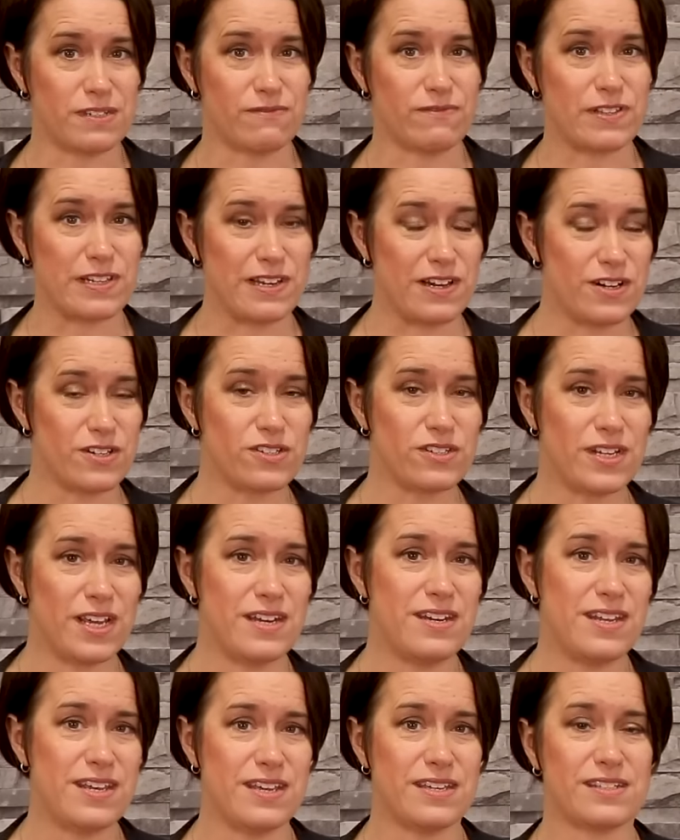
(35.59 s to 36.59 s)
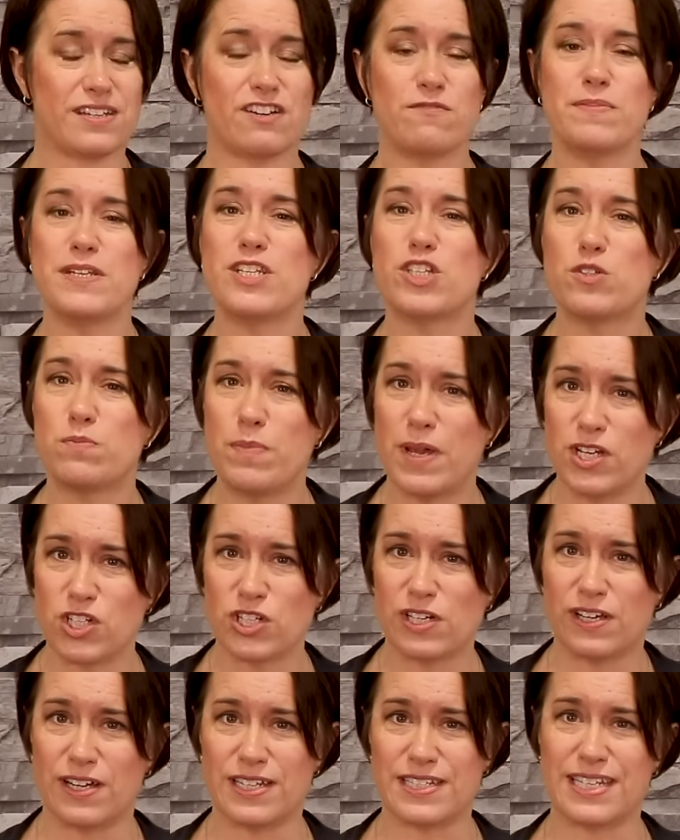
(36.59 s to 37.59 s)
And for the last 10 years, I've been
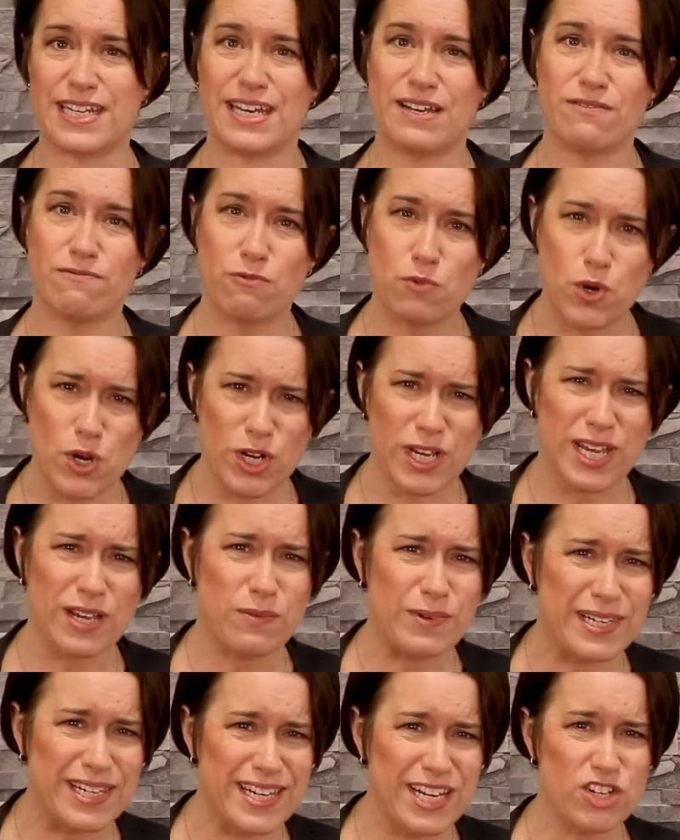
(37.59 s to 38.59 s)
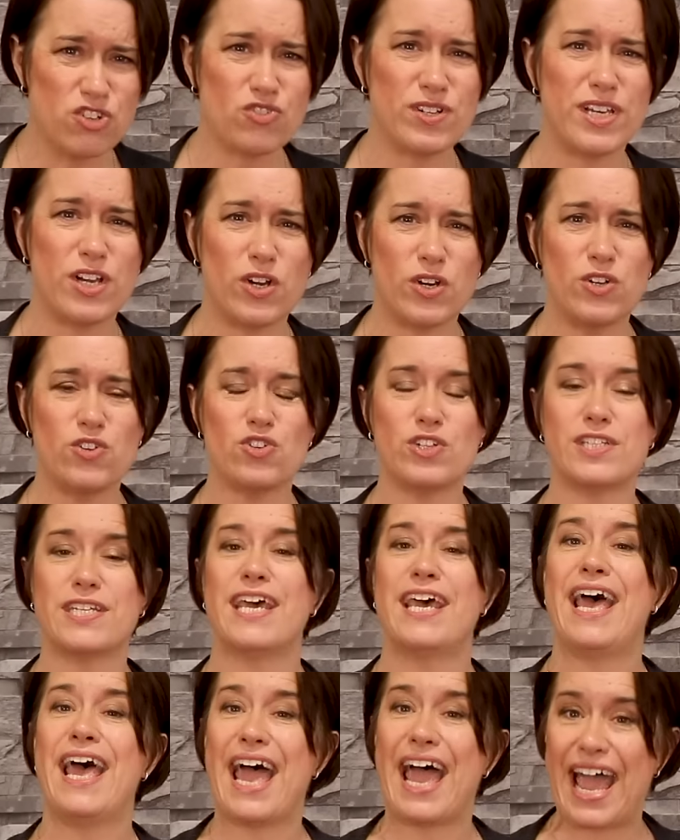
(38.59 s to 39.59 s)
specializing in working with literally hundreds
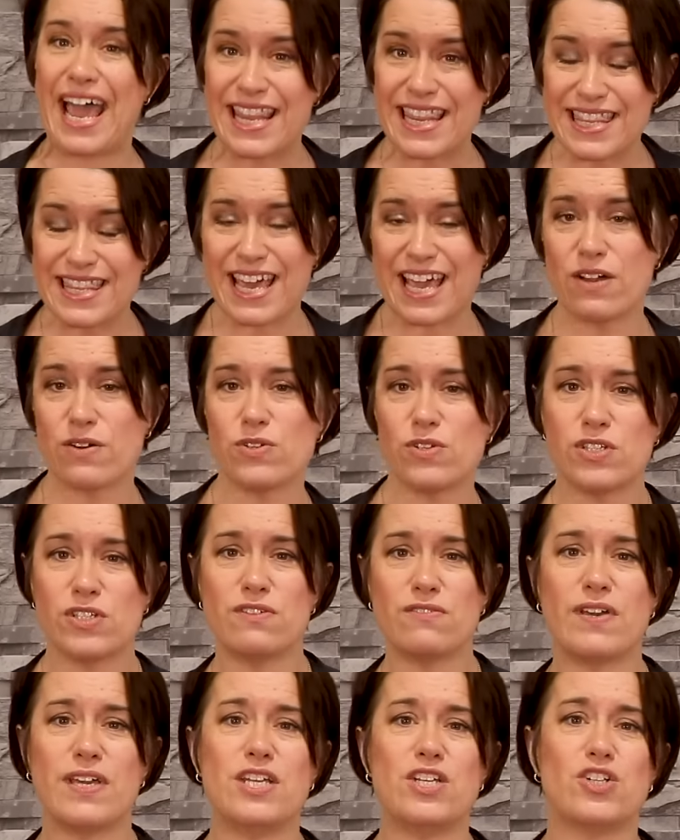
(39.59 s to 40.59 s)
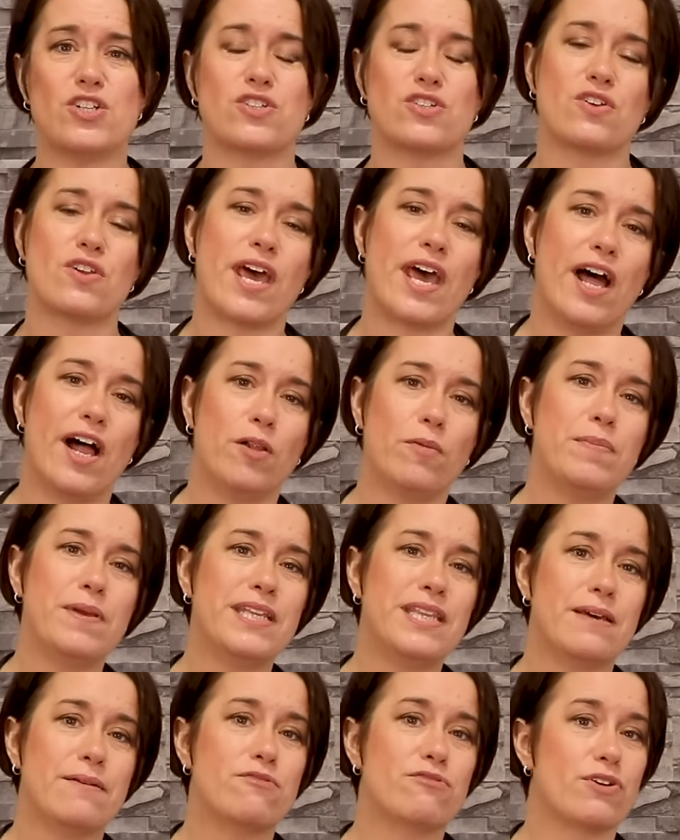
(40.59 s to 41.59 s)
and thousands of agents on
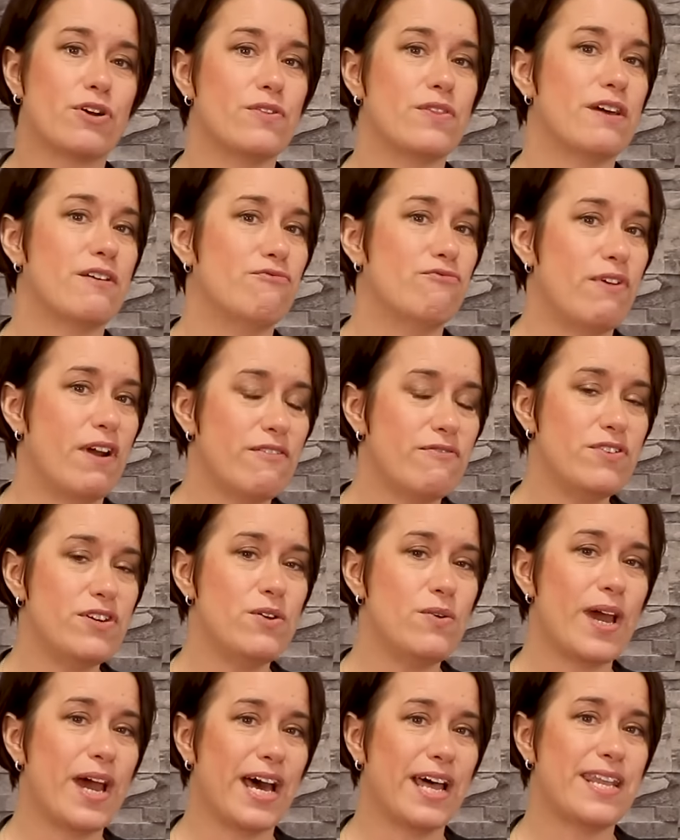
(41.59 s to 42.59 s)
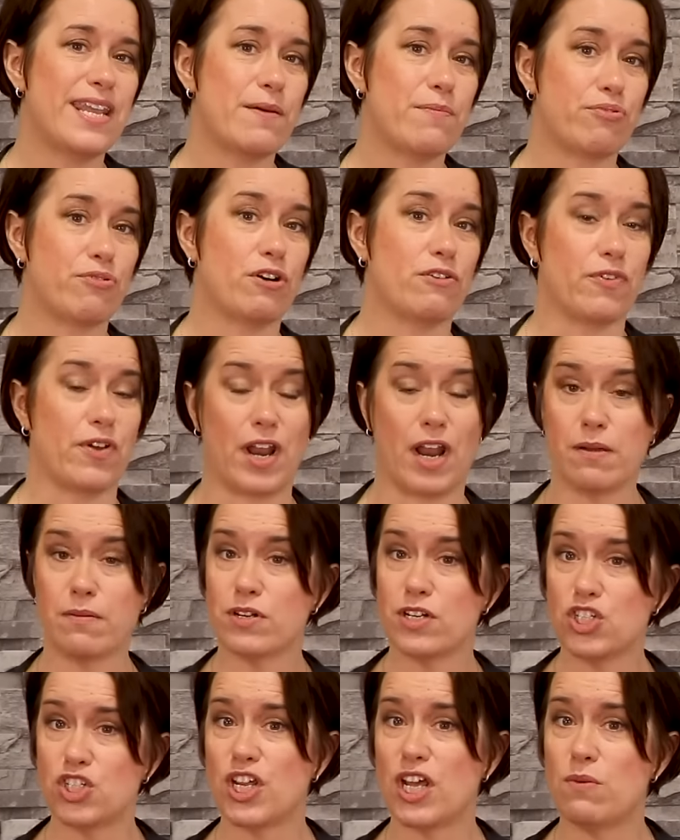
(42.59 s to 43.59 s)
helping them grow their revenue and their profit. And I'm
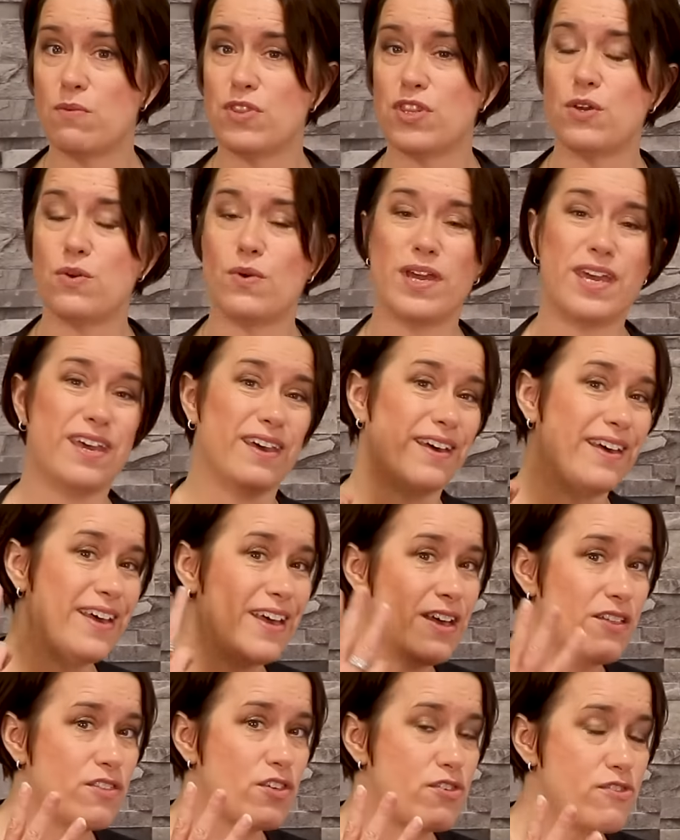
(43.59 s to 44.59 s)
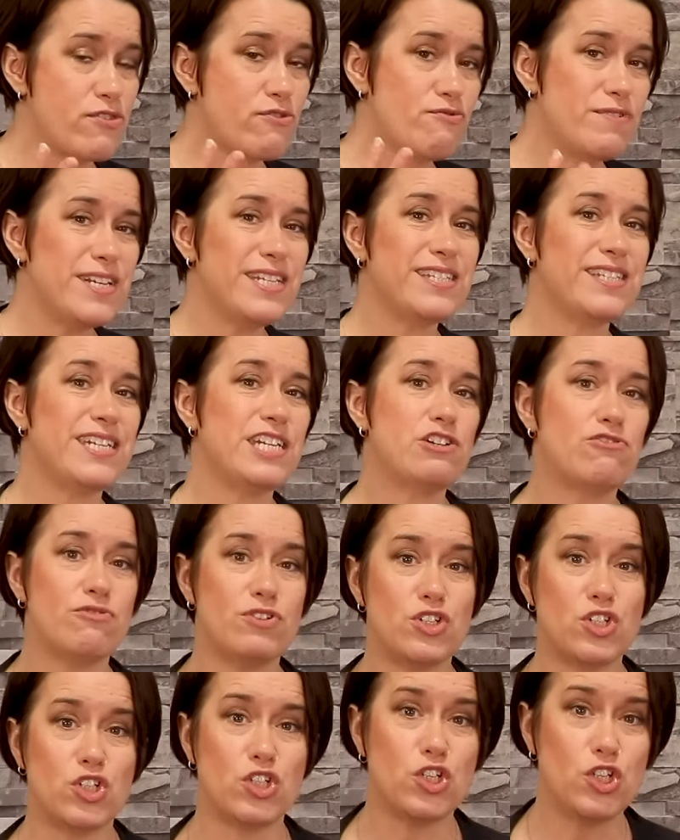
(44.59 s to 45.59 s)
going to share with you here the 3
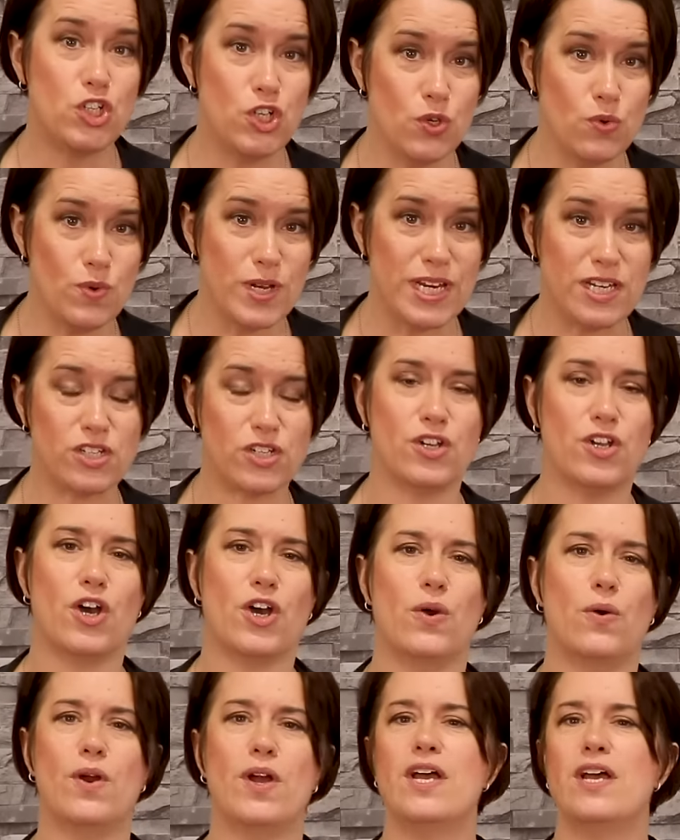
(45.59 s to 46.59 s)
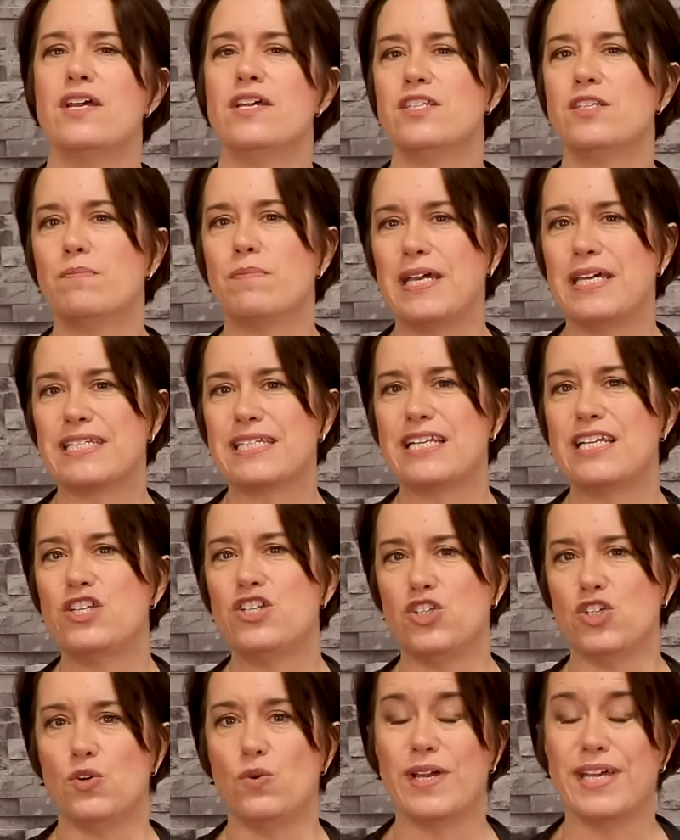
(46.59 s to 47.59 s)
secrets you need to know to basically
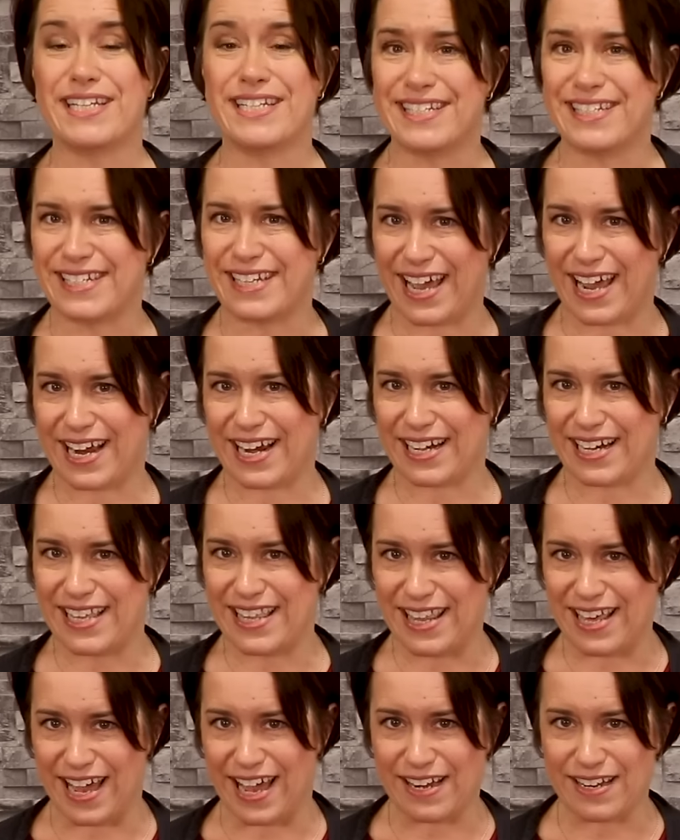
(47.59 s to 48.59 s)
do exactly that.